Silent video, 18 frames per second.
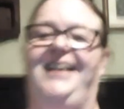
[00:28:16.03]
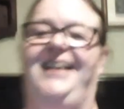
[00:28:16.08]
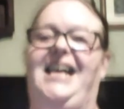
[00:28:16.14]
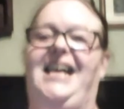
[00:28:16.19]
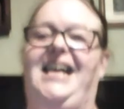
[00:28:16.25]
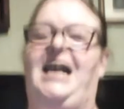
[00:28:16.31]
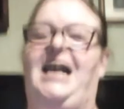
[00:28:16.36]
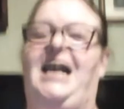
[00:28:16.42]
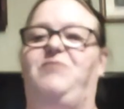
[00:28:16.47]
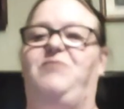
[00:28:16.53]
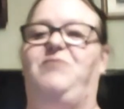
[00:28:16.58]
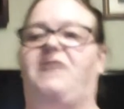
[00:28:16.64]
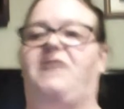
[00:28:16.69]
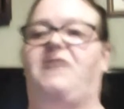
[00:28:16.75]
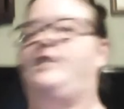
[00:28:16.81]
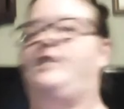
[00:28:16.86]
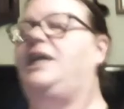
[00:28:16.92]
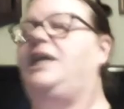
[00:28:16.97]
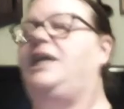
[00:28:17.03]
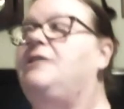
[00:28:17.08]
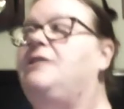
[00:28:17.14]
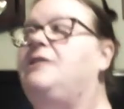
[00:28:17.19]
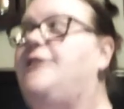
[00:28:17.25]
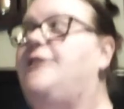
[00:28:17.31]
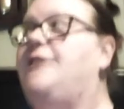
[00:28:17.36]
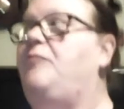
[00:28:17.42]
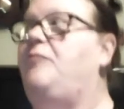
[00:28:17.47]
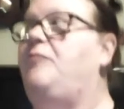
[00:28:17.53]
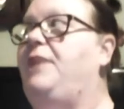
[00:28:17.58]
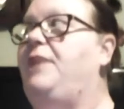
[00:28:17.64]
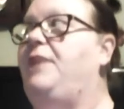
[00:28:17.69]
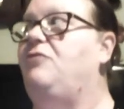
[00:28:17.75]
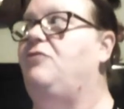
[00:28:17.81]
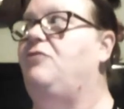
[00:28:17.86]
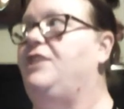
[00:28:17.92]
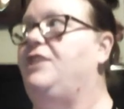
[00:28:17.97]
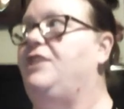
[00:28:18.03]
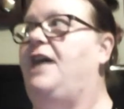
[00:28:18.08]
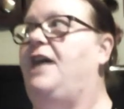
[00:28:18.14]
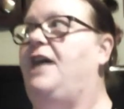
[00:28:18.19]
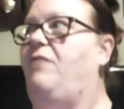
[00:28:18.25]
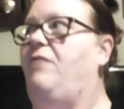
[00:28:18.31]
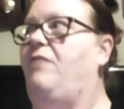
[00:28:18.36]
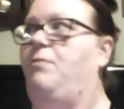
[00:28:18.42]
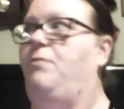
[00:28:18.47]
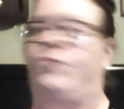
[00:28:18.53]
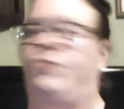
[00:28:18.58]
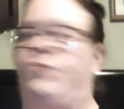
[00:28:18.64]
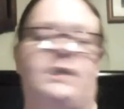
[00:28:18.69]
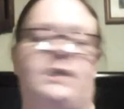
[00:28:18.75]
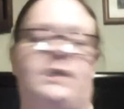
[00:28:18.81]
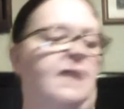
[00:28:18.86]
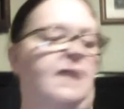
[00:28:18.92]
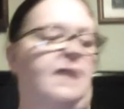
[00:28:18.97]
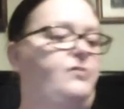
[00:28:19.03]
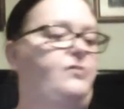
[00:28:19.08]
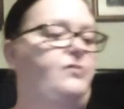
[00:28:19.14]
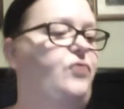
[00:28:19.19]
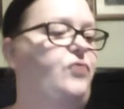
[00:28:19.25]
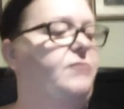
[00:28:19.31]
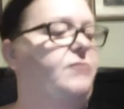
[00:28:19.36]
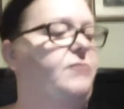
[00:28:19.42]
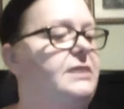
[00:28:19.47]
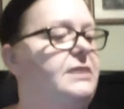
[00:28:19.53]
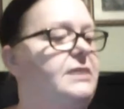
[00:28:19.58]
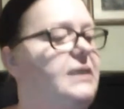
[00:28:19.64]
Amjad says it can stay a bit longer now on Monday's live streams.